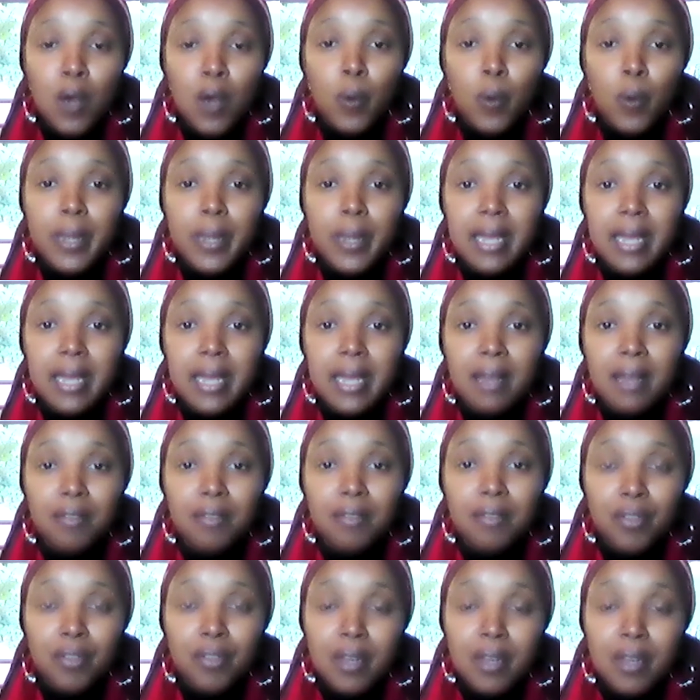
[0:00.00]
we have
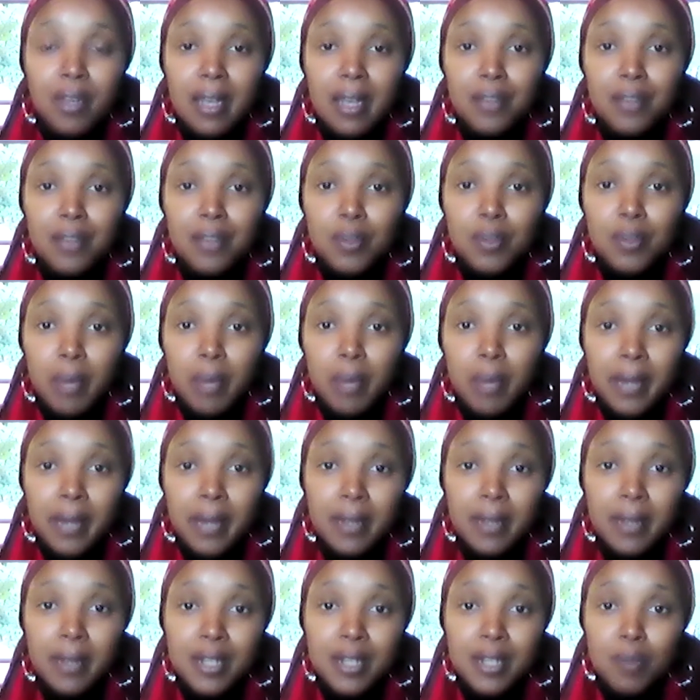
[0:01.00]
300
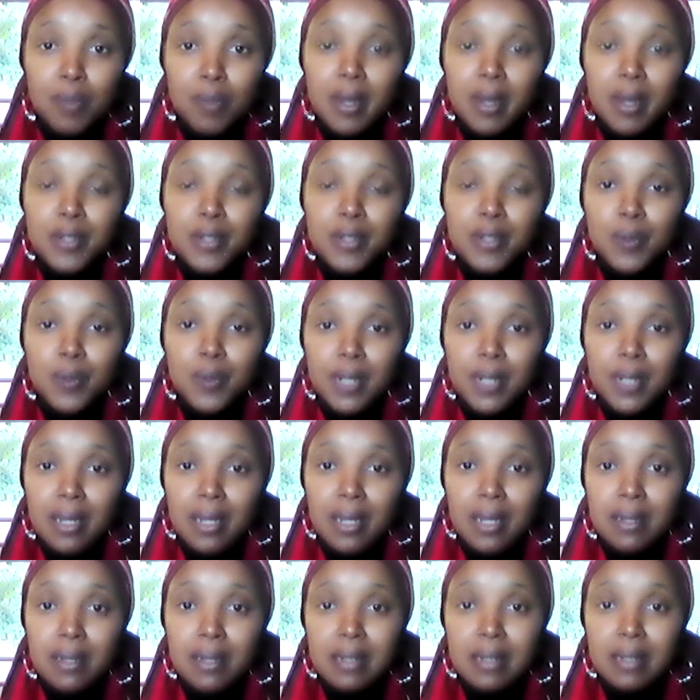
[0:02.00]
biogas plants
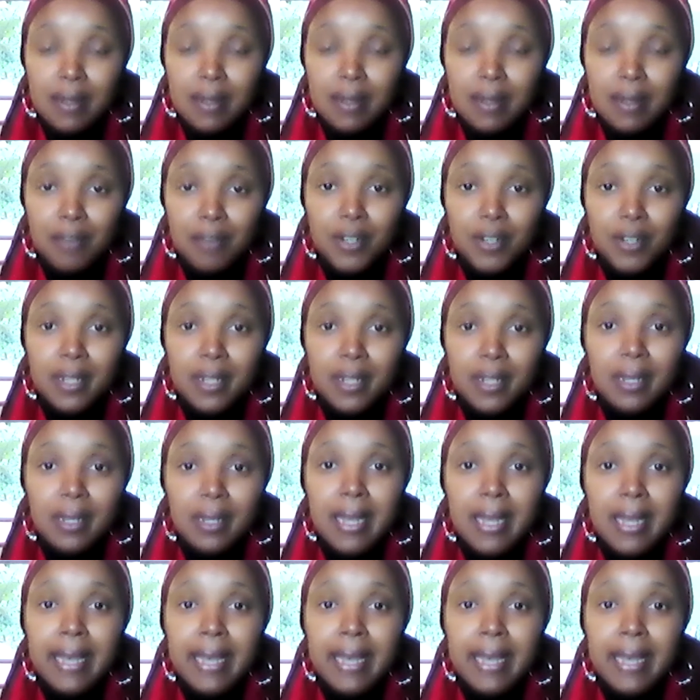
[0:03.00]
within South Africa,